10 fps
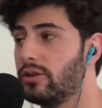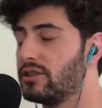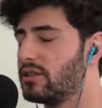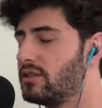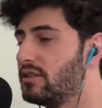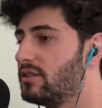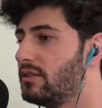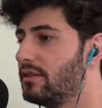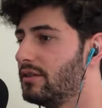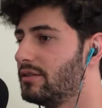course, because it's
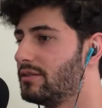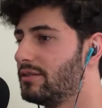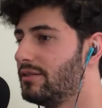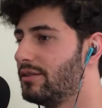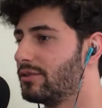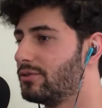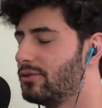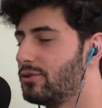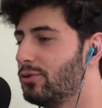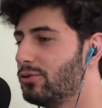
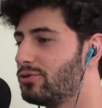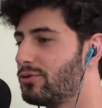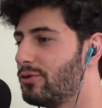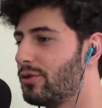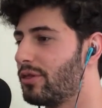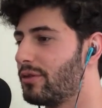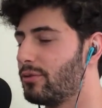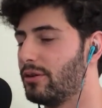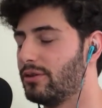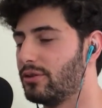the cool truth
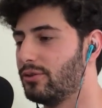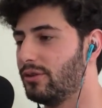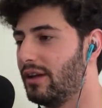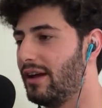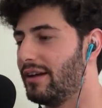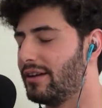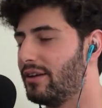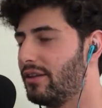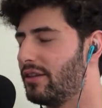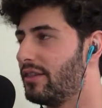or the cool lie.
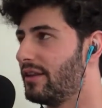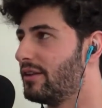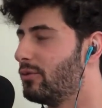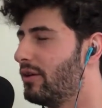The thing you